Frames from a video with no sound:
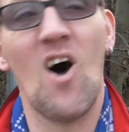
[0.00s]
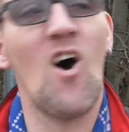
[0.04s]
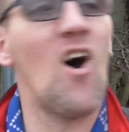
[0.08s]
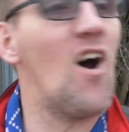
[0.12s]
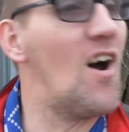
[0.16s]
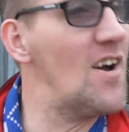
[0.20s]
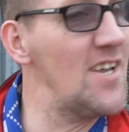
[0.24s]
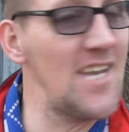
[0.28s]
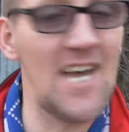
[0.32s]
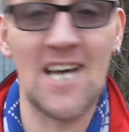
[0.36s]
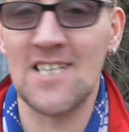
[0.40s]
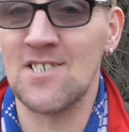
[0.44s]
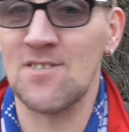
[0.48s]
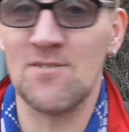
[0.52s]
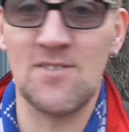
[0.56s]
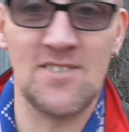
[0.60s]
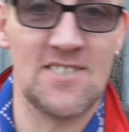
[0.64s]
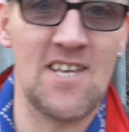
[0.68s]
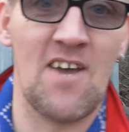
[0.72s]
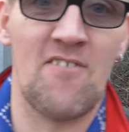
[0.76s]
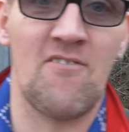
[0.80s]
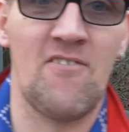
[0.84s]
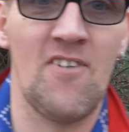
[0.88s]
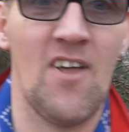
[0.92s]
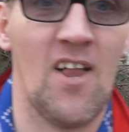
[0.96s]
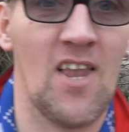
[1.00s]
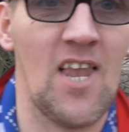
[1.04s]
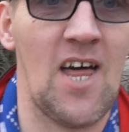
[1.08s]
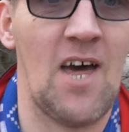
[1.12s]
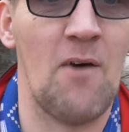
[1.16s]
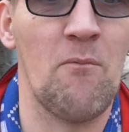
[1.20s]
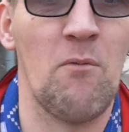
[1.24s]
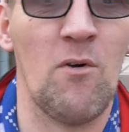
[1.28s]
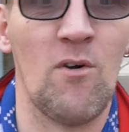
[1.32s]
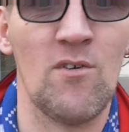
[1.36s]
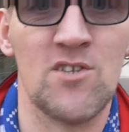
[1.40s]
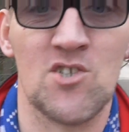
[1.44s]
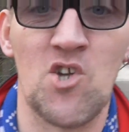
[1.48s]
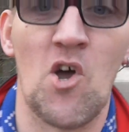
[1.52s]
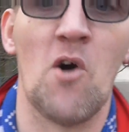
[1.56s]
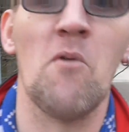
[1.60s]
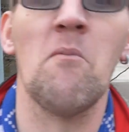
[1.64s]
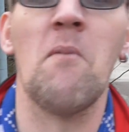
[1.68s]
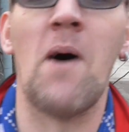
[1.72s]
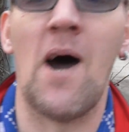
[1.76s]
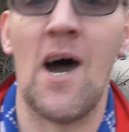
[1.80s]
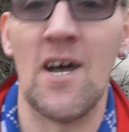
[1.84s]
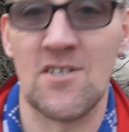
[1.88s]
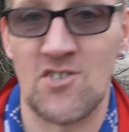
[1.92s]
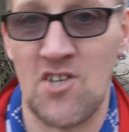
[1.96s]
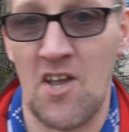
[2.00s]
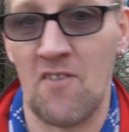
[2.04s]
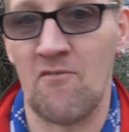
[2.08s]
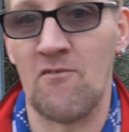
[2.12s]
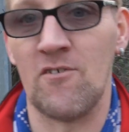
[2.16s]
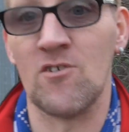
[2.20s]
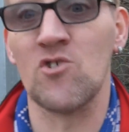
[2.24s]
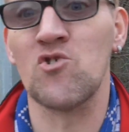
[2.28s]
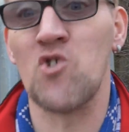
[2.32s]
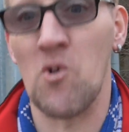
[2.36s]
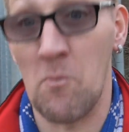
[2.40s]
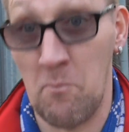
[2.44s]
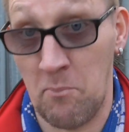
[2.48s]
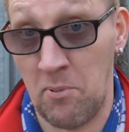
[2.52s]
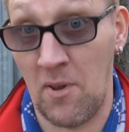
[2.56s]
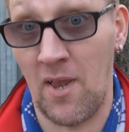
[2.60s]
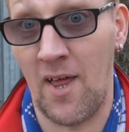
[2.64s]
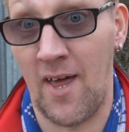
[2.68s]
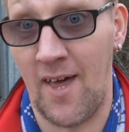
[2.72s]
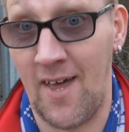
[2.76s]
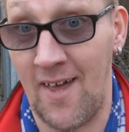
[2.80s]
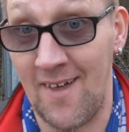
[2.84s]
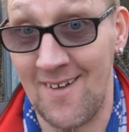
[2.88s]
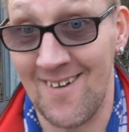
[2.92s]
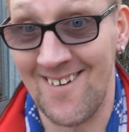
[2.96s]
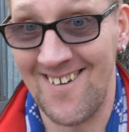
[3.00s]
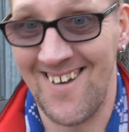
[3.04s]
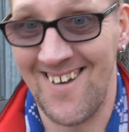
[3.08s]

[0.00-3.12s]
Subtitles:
Oh, yes, definitely. We'll show them how Sheffield should play.